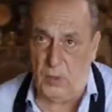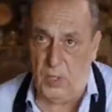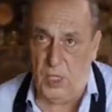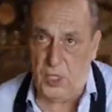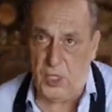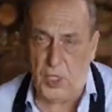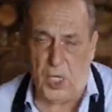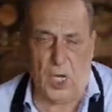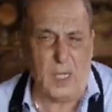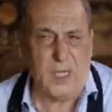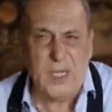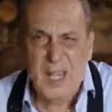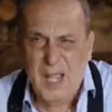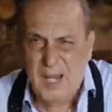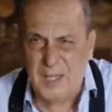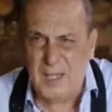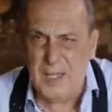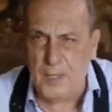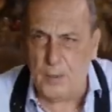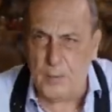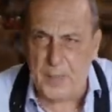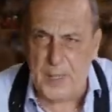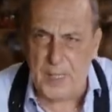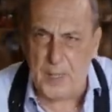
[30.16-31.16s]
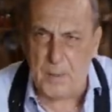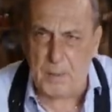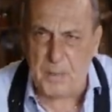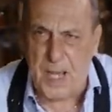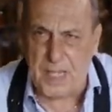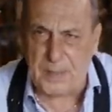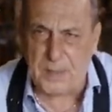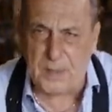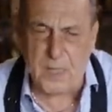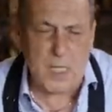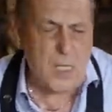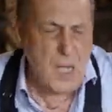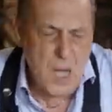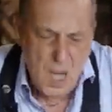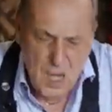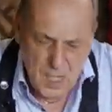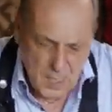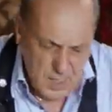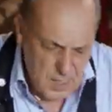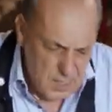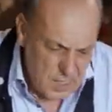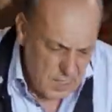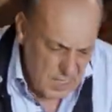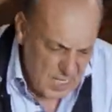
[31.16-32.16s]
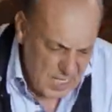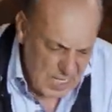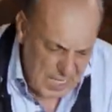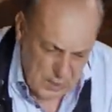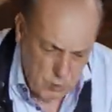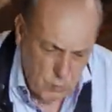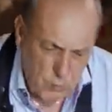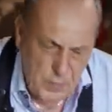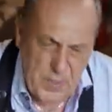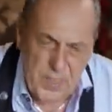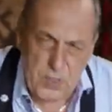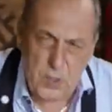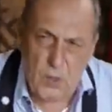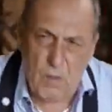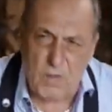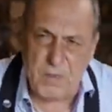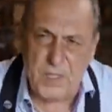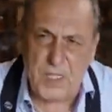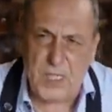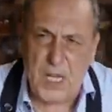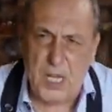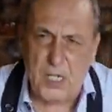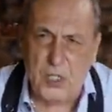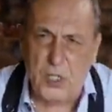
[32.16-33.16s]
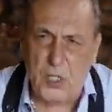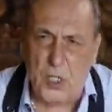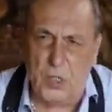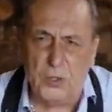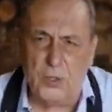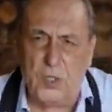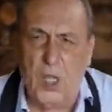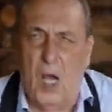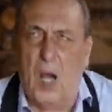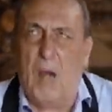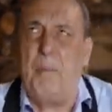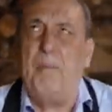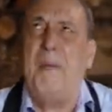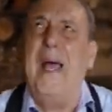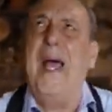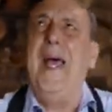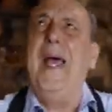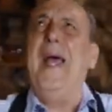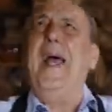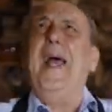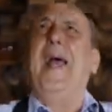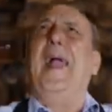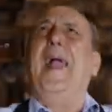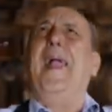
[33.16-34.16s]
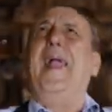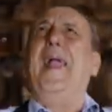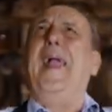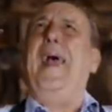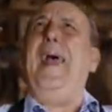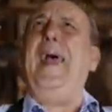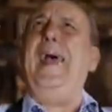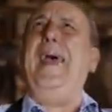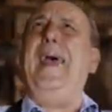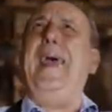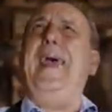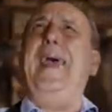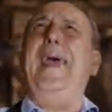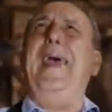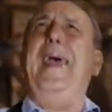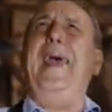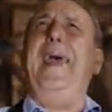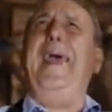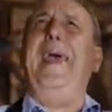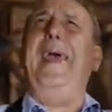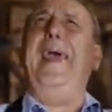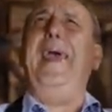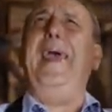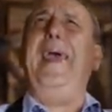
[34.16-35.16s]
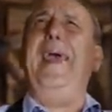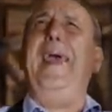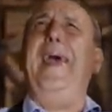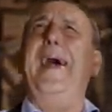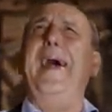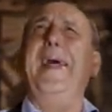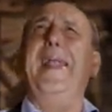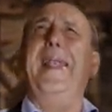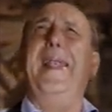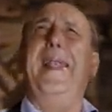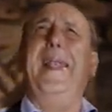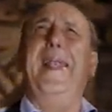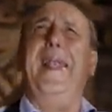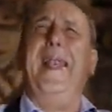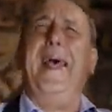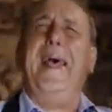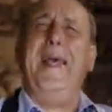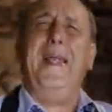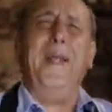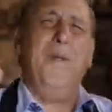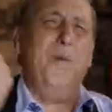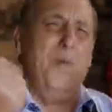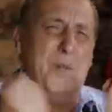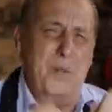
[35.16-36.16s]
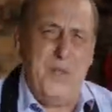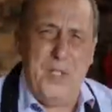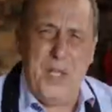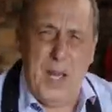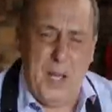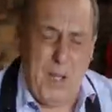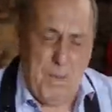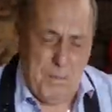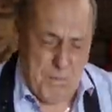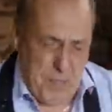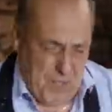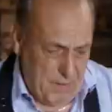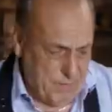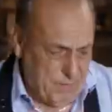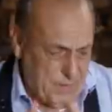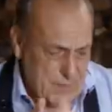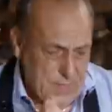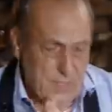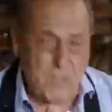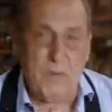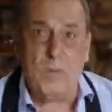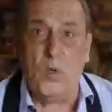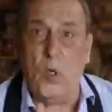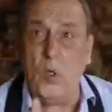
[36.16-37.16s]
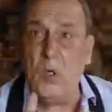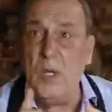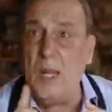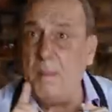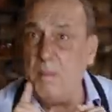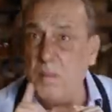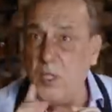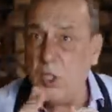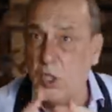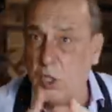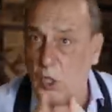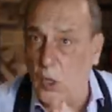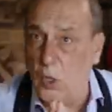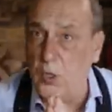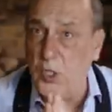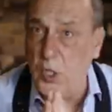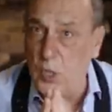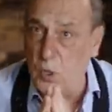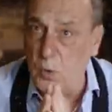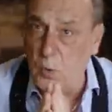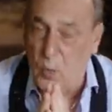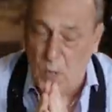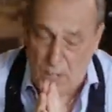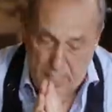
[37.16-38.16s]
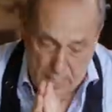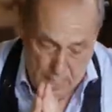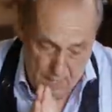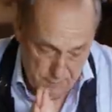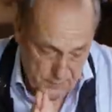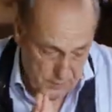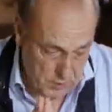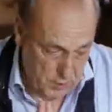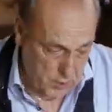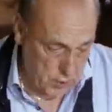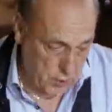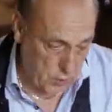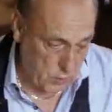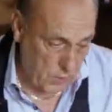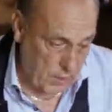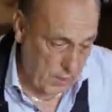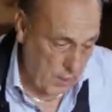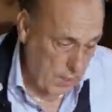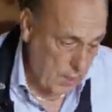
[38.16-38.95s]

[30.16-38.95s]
Reggiano. Little bit of butter, little bit of sage on top. Hey, hallelujah! But first of all, let me show you the way I have to do it.